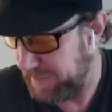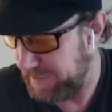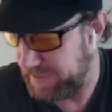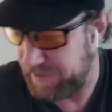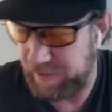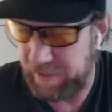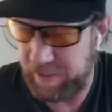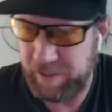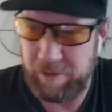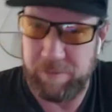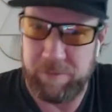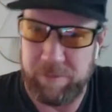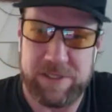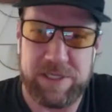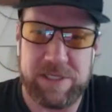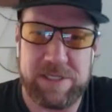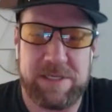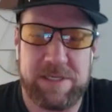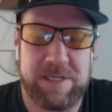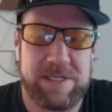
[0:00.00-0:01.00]
because you know
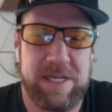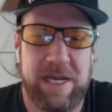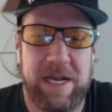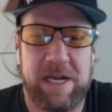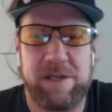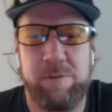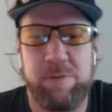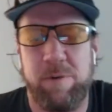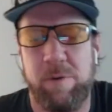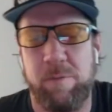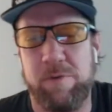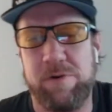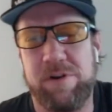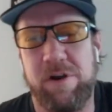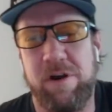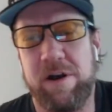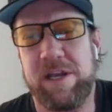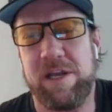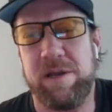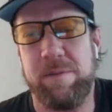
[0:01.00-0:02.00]
this is exactly what we're
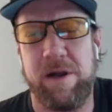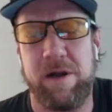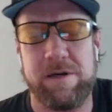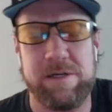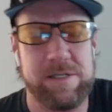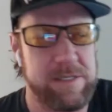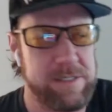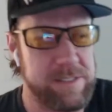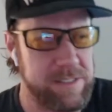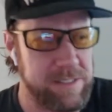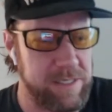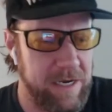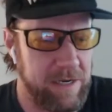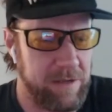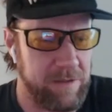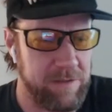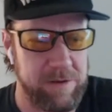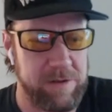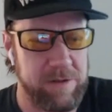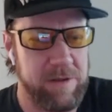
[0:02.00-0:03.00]
talking about it's
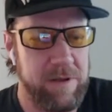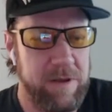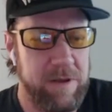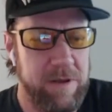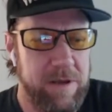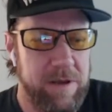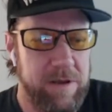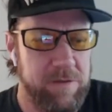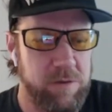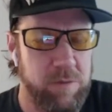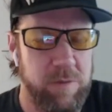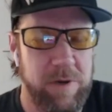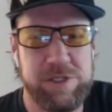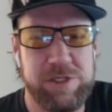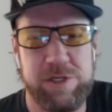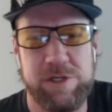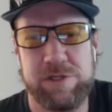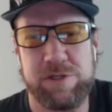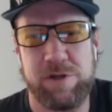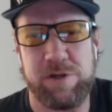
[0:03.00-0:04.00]
kind of the the
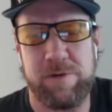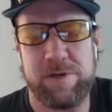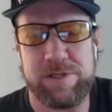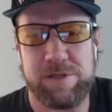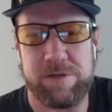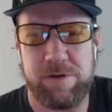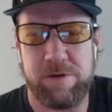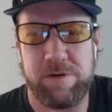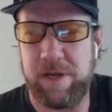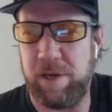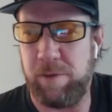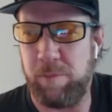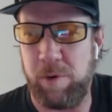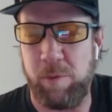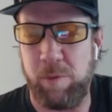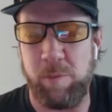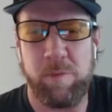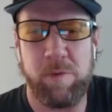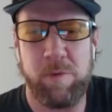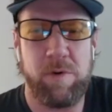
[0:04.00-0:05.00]
question is always okay
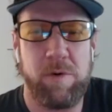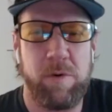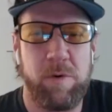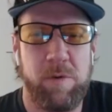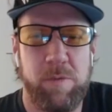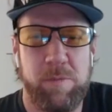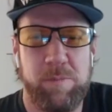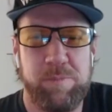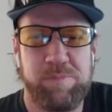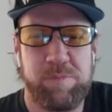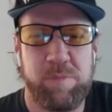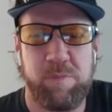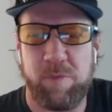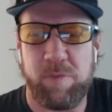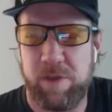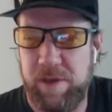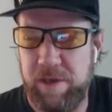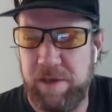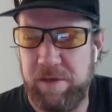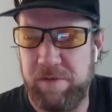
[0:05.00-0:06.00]
well
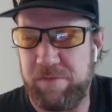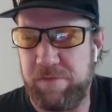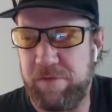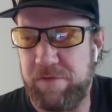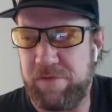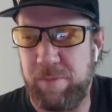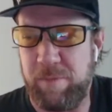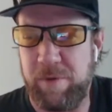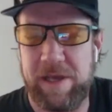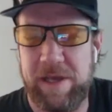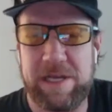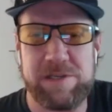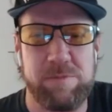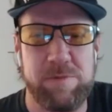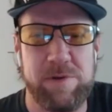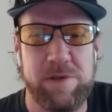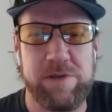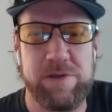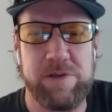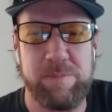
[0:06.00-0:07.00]
if someone has
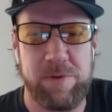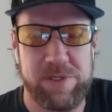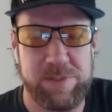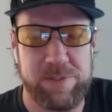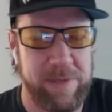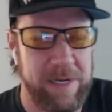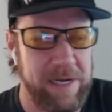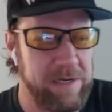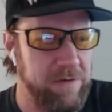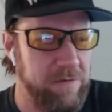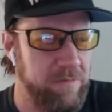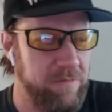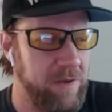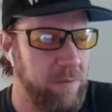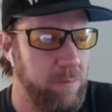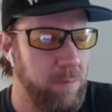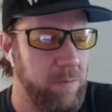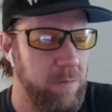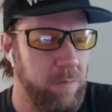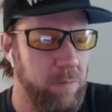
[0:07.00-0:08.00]
a really good perspective
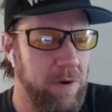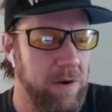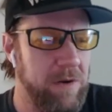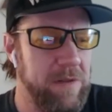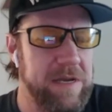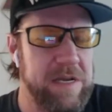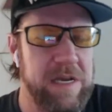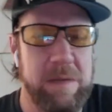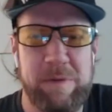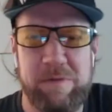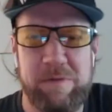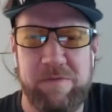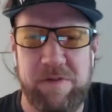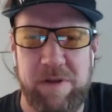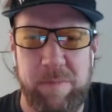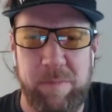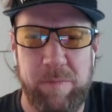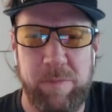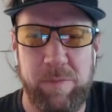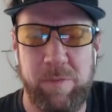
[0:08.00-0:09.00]
then where are they coming
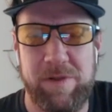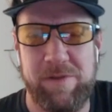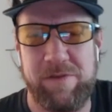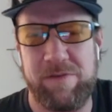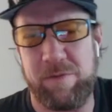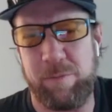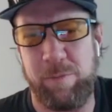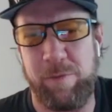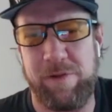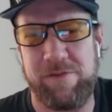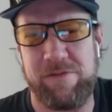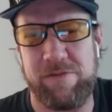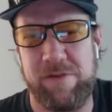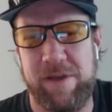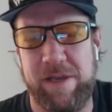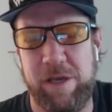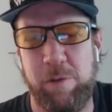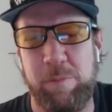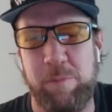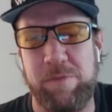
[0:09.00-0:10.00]
from what's
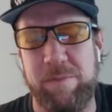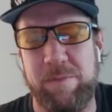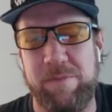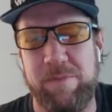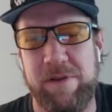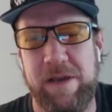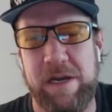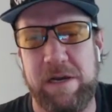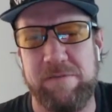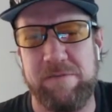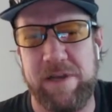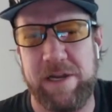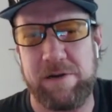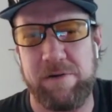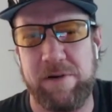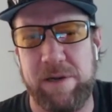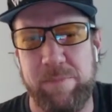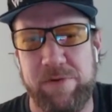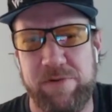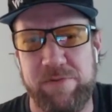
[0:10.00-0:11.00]
what's helped them to have
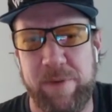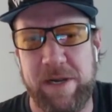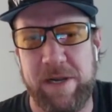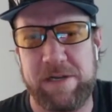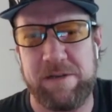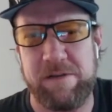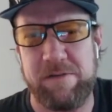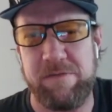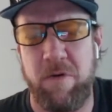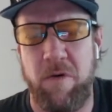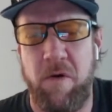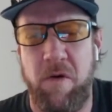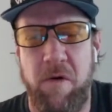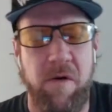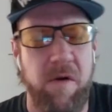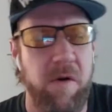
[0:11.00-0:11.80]
that great perspective